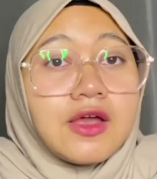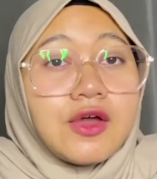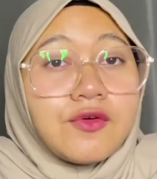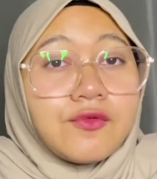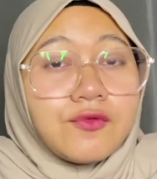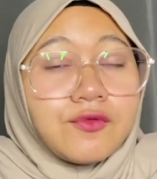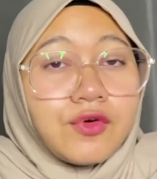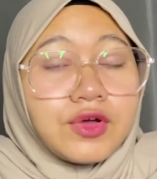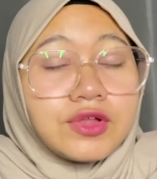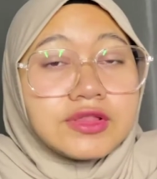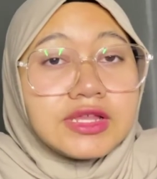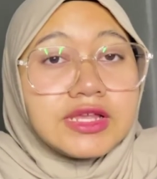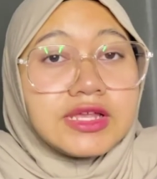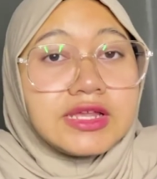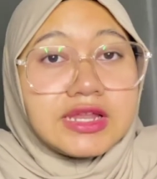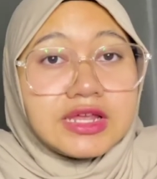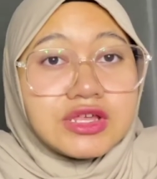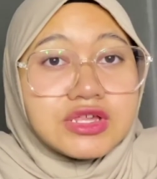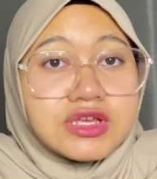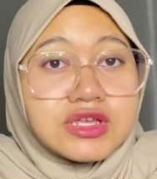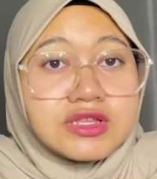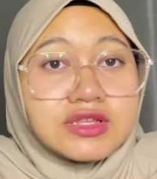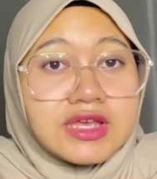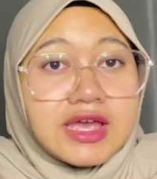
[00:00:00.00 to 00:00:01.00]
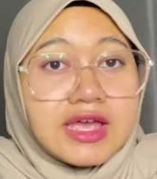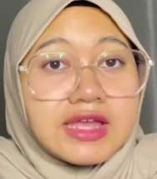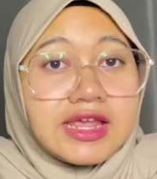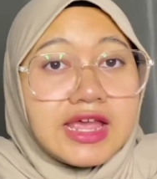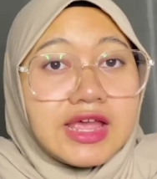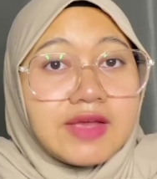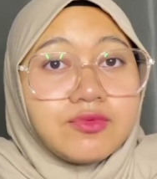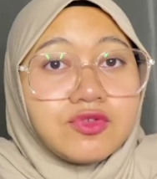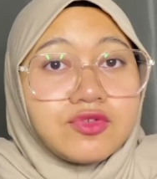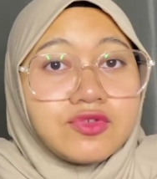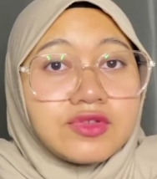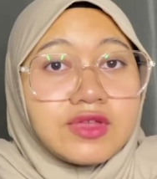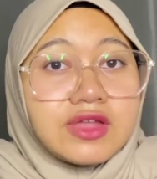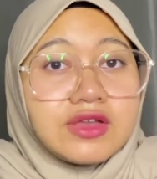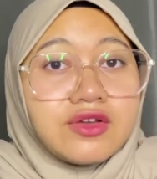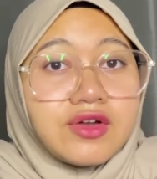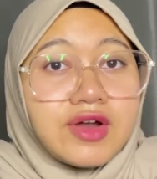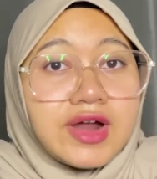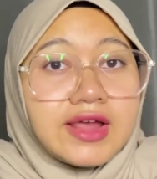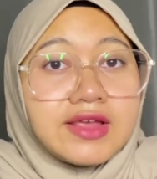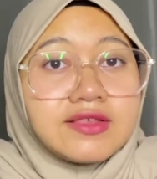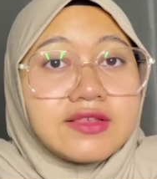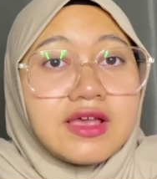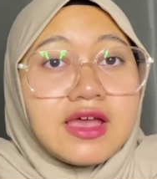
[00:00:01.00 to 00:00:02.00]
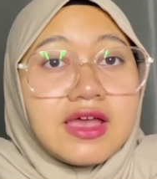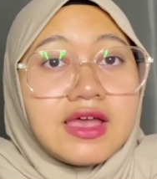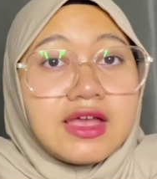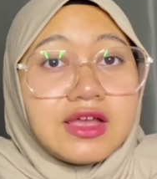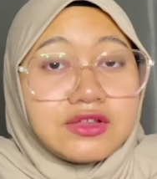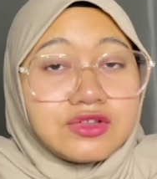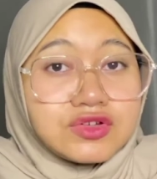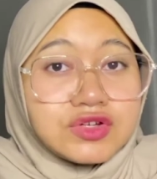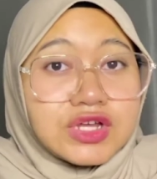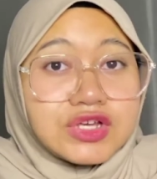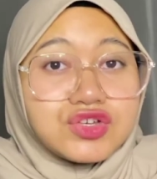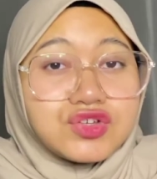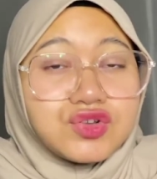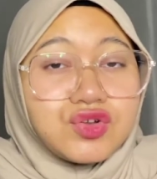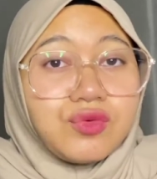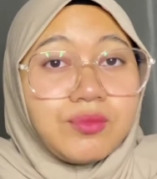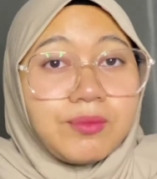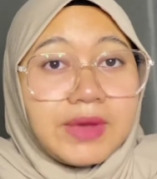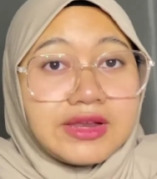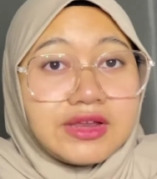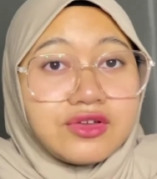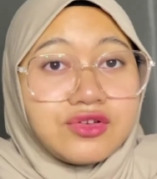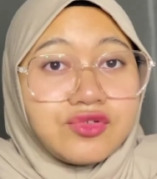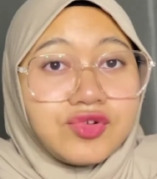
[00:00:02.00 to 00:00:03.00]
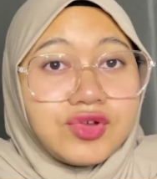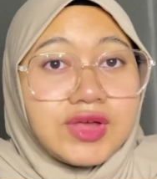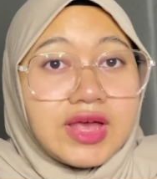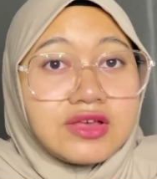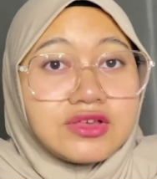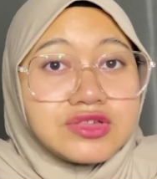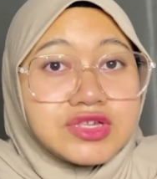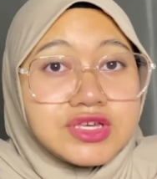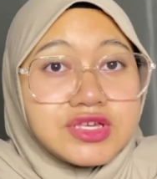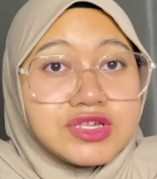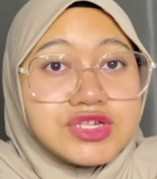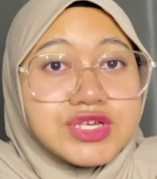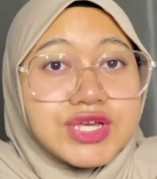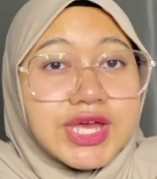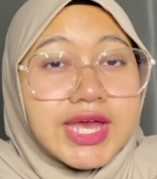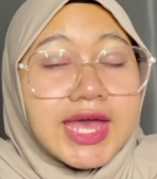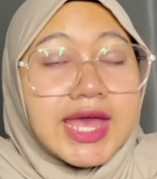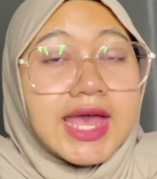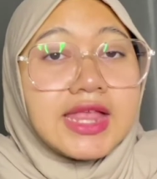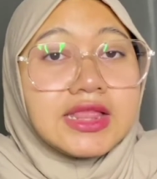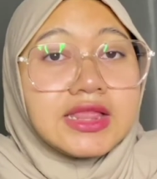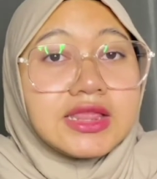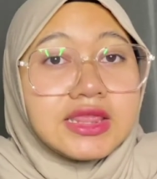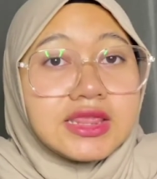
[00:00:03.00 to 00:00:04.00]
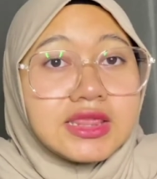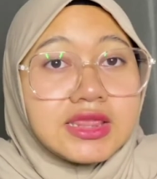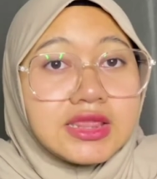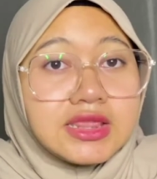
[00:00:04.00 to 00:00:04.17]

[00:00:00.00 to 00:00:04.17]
40 nations and aimed to standardize international monetary exchange and